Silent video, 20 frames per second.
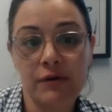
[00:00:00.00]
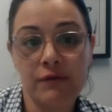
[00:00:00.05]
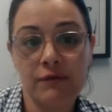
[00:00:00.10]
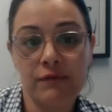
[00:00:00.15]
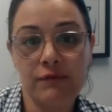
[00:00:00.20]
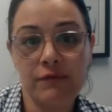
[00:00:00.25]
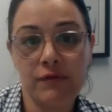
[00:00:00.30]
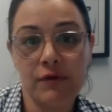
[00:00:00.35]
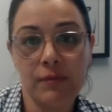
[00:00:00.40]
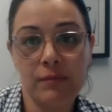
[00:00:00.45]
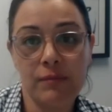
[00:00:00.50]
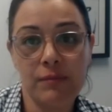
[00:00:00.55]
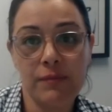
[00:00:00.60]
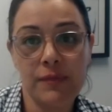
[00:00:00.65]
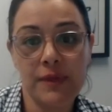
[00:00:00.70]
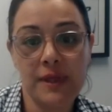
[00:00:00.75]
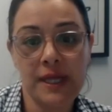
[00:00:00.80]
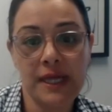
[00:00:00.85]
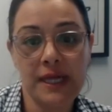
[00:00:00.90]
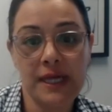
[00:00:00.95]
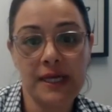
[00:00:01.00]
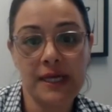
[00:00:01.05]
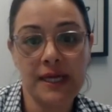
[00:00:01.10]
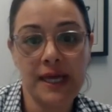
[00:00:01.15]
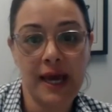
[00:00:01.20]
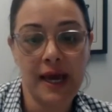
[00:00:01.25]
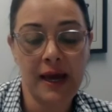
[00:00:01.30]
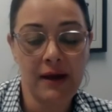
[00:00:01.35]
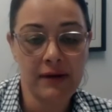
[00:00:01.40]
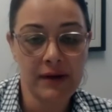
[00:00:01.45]
from the
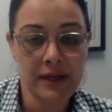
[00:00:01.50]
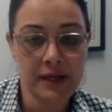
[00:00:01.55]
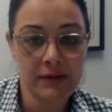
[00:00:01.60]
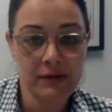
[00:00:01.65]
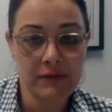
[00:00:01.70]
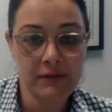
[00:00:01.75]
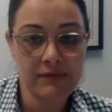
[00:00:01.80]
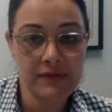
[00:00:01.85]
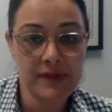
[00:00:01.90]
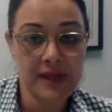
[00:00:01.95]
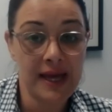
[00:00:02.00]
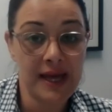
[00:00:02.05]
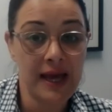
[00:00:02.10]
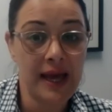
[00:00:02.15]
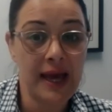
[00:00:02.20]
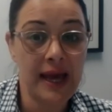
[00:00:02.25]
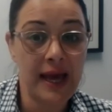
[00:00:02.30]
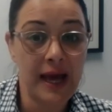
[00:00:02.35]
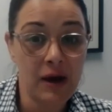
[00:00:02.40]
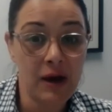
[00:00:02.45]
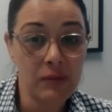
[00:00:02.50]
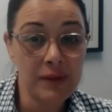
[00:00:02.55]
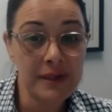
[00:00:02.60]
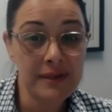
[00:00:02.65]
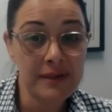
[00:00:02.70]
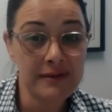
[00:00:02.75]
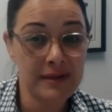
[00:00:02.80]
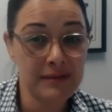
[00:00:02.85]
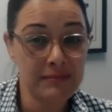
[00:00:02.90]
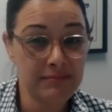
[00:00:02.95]
counting of their
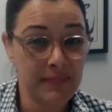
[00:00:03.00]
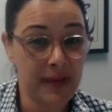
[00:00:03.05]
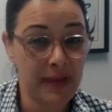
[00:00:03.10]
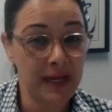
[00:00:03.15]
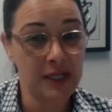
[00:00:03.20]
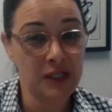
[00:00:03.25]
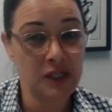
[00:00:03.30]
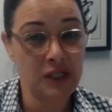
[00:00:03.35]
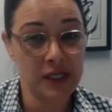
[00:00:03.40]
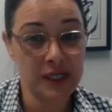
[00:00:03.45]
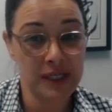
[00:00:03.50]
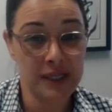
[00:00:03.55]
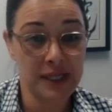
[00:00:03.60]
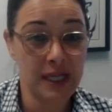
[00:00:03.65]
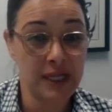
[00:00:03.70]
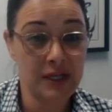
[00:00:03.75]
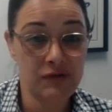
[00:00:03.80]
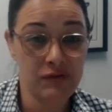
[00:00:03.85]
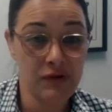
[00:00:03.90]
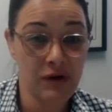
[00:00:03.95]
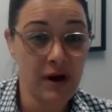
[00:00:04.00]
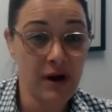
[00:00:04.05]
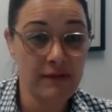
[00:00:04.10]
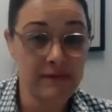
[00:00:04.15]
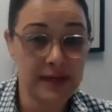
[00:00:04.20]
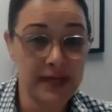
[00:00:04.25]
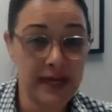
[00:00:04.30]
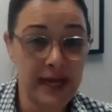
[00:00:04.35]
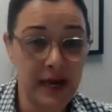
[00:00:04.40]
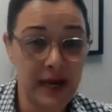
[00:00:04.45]
hours and managing their
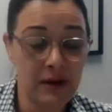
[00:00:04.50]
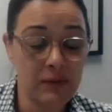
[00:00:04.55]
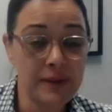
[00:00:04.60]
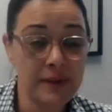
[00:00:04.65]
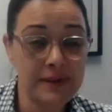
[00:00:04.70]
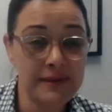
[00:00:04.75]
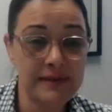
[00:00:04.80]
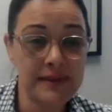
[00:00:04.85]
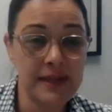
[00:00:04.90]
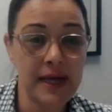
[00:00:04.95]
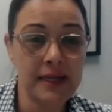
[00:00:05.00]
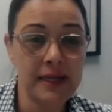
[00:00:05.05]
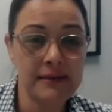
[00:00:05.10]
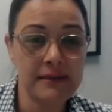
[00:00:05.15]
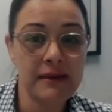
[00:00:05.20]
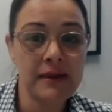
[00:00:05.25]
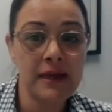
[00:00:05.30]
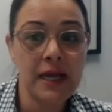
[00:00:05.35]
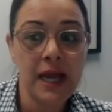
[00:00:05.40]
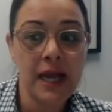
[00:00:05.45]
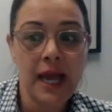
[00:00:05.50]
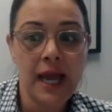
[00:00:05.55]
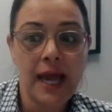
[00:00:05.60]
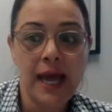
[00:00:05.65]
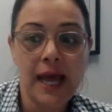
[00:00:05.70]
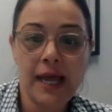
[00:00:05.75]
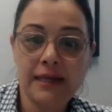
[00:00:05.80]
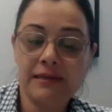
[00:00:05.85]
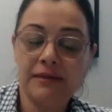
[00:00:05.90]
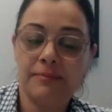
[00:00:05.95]
driving hours, that
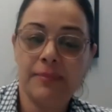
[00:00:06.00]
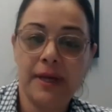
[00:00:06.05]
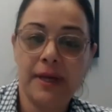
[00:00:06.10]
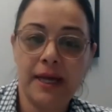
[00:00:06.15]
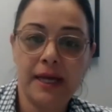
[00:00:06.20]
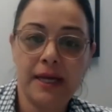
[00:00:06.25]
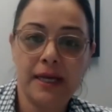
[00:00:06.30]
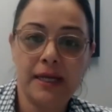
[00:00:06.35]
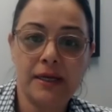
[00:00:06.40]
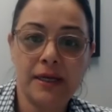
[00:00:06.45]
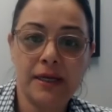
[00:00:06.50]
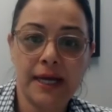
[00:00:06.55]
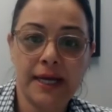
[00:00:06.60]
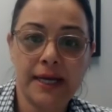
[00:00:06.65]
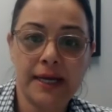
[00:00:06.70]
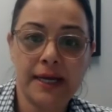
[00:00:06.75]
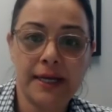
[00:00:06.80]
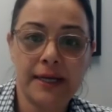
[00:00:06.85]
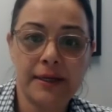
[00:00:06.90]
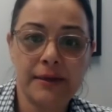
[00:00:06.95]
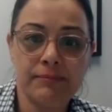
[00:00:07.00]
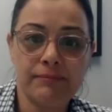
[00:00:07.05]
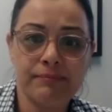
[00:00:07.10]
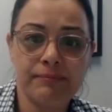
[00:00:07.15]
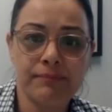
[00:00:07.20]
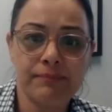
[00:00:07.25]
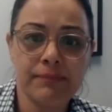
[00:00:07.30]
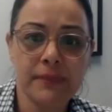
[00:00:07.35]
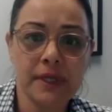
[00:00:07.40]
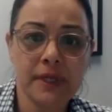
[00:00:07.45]
has been,
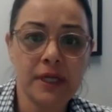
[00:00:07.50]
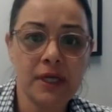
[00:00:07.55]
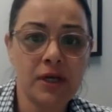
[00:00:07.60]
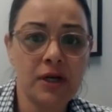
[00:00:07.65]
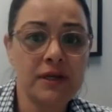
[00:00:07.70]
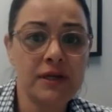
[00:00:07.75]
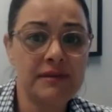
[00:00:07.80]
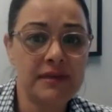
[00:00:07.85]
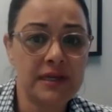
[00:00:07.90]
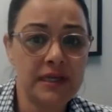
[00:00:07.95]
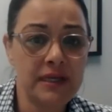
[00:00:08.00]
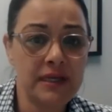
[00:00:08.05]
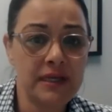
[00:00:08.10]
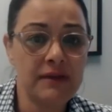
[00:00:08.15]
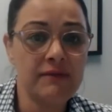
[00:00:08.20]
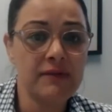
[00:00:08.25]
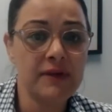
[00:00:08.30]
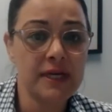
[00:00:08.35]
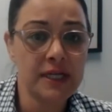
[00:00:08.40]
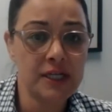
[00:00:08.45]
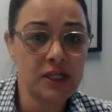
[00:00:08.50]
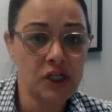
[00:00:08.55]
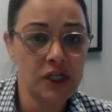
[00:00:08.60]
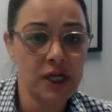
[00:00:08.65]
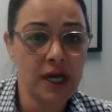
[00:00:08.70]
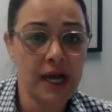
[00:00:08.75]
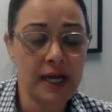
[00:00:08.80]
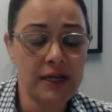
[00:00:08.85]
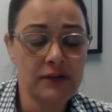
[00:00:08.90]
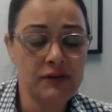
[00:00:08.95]
significant
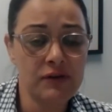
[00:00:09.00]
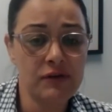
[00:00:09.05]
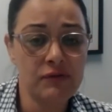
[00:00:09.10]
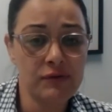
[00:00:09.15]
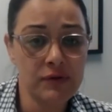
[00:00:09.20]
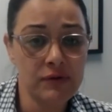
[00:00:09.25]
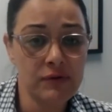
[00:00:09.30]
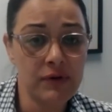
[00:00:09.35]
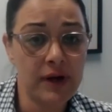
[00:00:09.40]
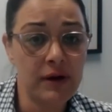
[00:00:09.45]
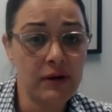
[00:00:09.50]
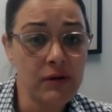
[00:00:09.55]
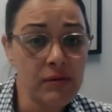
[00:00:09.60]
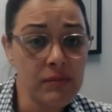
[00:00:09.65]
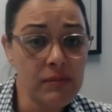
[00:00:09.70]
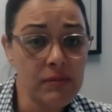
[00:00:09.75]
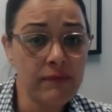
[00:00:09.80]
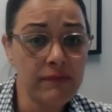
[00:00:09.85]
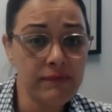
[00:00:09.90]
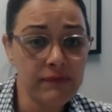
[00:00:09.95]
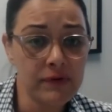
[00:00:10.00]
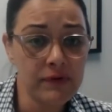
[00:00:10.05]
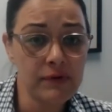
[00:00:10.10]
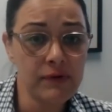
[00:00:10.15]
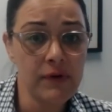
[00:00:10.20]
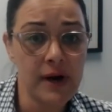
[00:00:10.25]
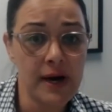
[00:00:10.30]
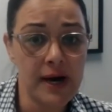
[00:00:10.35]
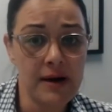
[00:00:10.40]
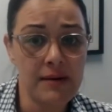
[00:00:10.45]
change and a real help
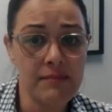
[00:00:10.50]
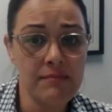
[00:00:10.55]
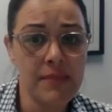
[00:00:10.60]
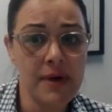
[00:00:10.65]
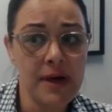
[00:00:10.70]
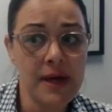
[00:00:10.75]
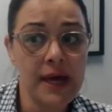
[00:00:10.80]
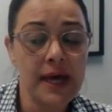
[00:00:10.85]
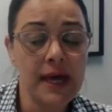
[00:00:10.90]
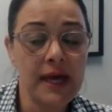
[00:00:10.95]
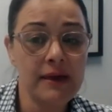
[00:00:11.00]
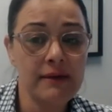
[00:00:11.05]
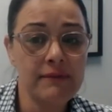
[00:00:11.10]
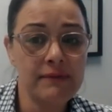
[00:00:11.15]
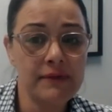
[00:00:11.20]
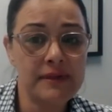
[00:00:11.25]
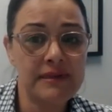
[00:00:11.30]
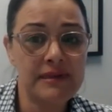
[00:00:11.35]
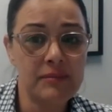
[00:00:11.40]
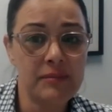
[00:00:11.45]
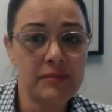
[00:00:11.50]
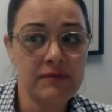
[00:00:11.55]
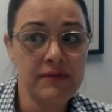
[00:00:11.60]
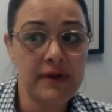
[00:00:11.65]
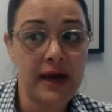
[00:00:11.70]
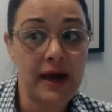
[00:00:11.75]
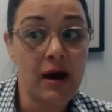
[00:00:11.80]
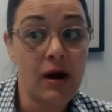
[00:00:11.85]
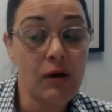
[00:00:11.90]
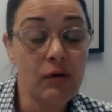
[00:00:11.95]
for even some of
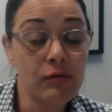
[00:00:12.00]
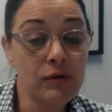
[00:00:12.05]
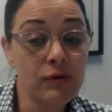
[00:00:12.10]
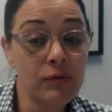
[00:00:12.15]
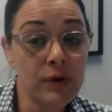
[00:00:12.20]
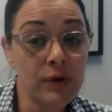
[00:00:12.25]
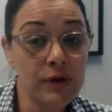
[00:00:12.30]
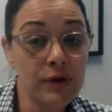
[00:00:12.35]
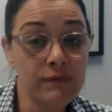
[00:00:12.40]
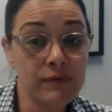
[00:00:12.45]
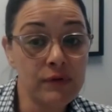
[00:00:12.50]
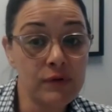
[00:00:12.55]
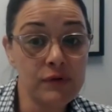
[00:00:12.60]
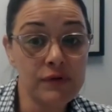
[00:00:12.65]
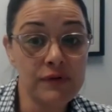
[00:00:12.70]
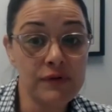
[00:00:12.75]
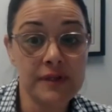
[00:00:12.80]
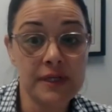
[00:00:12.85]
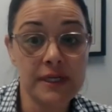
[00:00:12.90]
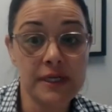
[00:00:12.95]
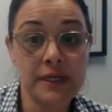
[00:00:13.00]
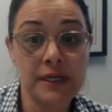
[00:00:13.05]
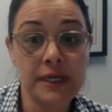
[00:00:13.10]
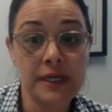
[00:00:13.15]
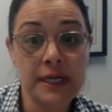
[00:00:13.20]
our older workforce that